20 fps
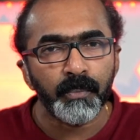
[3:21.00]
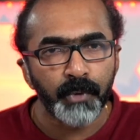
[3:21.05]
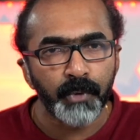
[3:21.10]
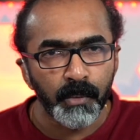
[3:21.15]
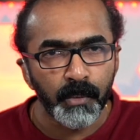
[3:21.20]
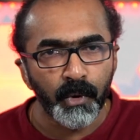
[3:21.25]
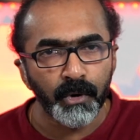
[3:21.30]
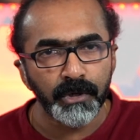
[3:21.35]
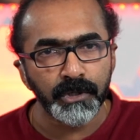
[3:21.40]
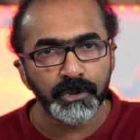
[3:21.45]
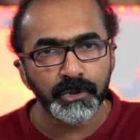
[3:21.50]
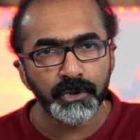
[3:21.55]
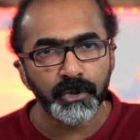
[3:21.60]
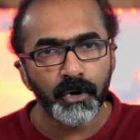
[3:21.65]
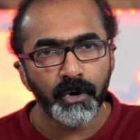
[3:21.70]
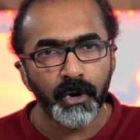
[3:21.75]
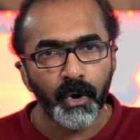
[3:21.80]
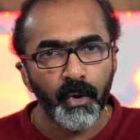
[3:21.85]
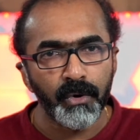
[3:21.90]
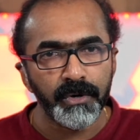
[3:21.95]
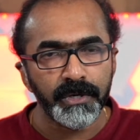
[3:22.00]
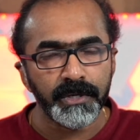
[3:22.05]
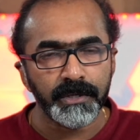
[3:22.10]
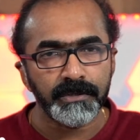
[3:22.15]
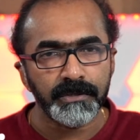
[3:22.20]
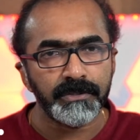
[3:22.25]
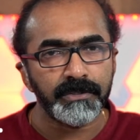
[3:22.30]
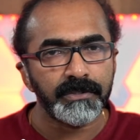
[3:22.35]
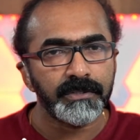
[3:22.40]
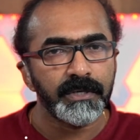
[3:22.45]
promote it to your
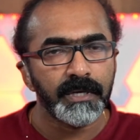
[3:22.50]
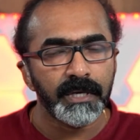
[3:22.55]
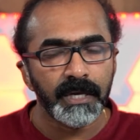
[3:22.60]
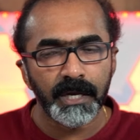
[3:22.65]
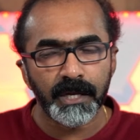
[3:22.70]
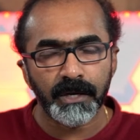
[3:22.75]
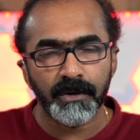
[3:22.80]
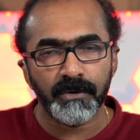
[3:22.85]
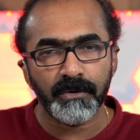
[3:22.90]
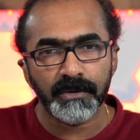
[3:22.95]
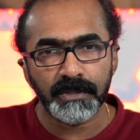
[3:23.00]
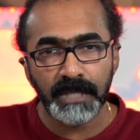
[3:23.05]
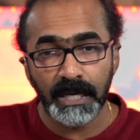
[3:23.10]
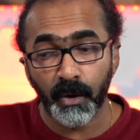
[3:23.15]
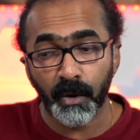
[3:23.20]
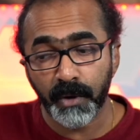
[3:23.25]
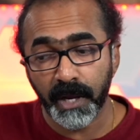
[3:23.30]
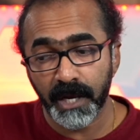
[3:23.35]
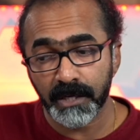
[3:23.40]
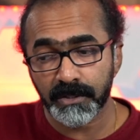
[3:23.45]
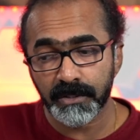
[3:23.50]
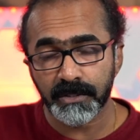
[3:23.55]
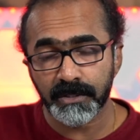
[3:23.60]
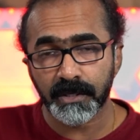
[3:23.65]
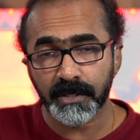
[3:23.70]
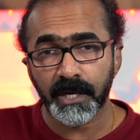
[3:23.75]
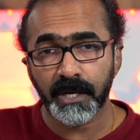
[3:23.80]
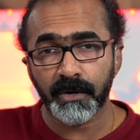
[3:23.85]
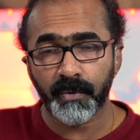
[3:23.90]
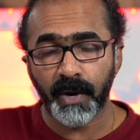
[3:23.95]
audience, the location is
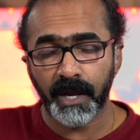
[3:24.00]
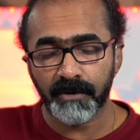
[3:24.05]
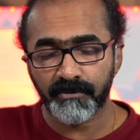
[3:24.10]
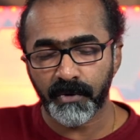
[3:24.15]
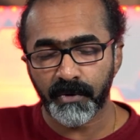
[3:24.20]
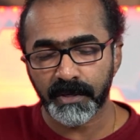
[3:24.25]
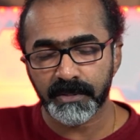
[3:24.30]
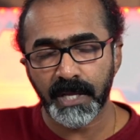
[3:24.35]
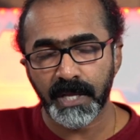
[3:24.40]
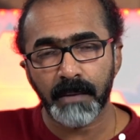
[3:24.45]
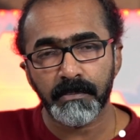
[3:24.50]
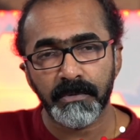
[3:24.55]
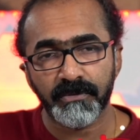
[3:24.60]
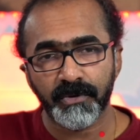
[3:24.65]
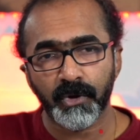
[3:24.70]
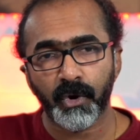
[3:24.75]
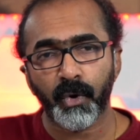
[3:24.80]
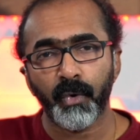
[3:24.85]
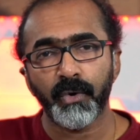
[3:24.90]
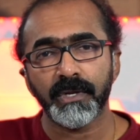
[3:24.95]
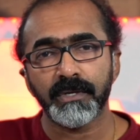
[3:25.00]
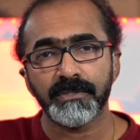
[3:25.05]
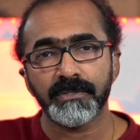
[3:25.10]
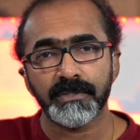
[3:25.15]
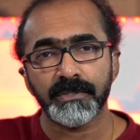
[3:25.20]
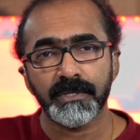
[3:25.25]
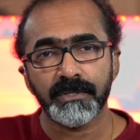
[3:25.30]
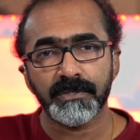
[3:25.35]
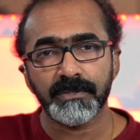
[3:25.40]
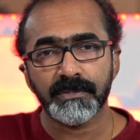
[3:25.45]
the key, right? For example, if your
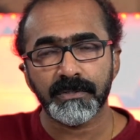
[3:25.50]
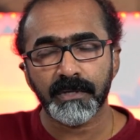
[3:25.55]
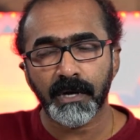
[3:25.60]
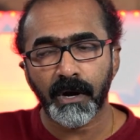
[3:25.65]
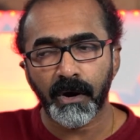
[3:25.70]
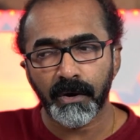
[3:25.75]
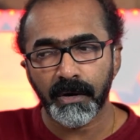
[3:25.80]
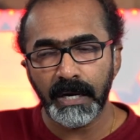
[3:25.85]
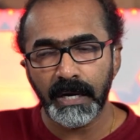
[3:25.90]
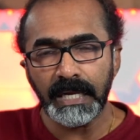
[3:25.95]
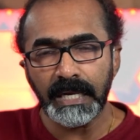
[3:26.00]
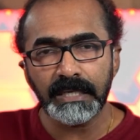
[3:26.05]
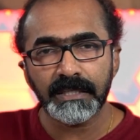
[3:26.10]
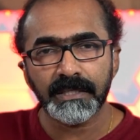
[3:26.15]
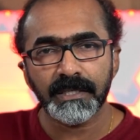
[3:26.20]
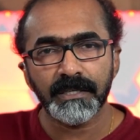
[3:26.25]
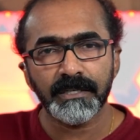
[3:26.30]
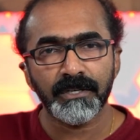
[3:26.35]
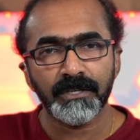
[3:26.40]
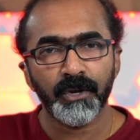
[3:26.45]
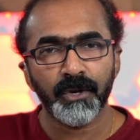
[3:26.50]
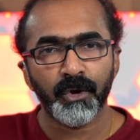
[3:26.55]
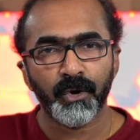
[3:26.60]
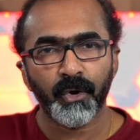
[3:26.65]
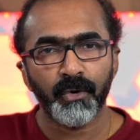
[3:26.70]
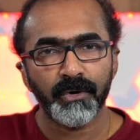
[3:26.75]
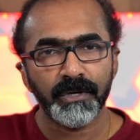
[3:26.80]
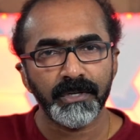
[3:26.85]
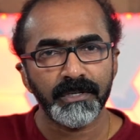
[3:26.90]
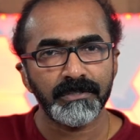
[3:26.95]
audience is on LinkedIn, your
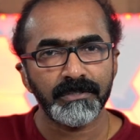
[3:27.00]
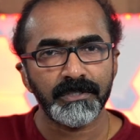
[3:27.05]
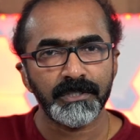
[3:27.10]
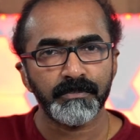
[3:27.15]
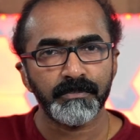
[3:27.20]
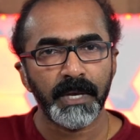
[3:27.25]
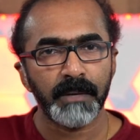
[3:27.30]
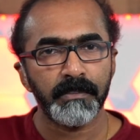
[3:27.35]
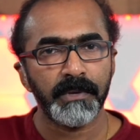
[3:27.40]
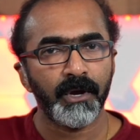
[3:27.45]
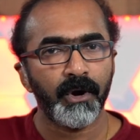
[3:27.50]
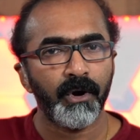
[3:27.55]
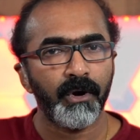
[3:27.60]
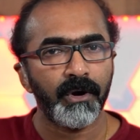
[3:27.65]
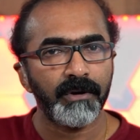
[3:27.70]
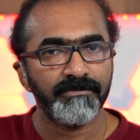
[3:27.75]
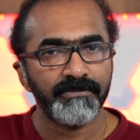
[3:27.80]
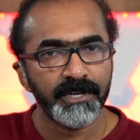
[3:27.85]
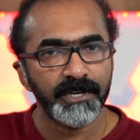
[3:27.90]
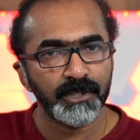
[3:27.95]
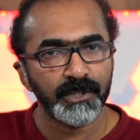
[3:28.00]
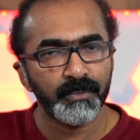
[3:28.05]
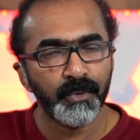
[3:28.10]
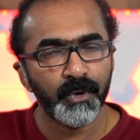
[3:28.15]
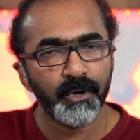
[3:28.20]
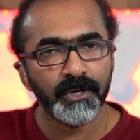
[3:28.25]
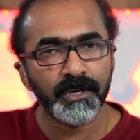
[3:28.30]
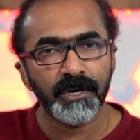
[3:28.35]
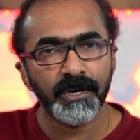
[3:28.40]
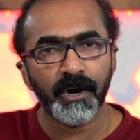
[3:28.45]
audience is maybe on
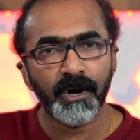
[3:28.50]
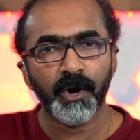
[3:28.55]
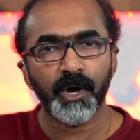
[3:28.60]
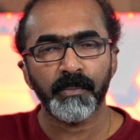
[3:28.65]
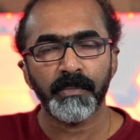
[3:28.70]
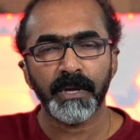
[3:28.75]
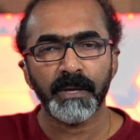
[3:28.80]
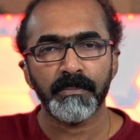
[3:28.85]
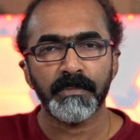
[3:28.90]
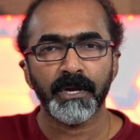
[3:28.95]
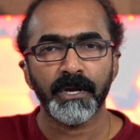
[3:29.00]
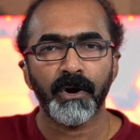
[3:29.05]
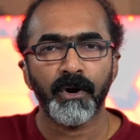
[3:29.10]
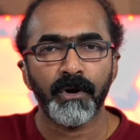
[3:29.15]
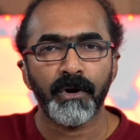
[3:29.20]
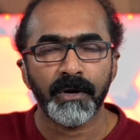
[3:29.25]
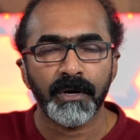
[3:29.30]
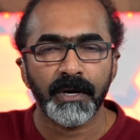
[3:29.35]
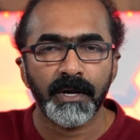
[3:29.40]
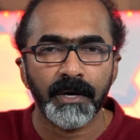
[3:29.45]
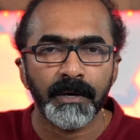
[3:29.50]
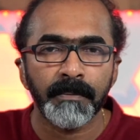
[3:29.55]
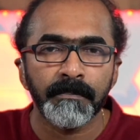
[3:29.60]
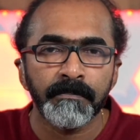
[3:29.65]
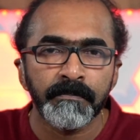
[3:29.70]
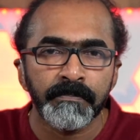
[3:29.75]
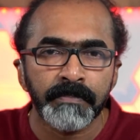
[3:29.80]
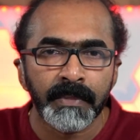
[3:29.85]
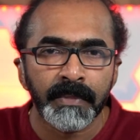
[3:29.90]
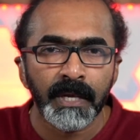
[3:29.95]
Facebook or maybe on
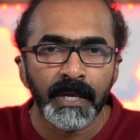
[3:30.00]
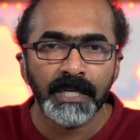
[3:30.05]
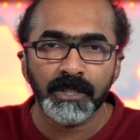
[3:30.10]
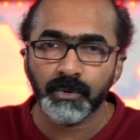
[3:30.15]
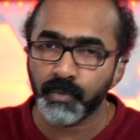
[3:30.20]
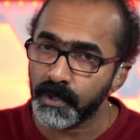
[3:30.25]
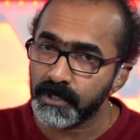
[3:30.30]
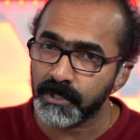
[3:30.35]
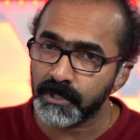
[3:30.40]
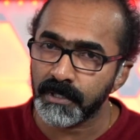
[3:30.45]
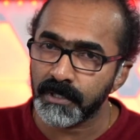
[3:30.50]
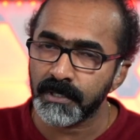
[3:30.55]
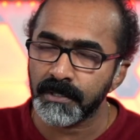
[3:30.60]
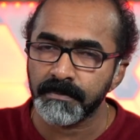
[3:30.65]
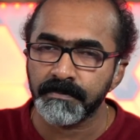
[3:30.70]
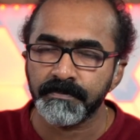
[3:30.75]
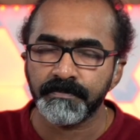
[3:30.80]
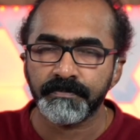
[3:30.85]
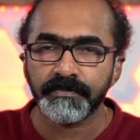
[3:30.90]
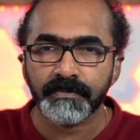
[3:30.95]
Twitter.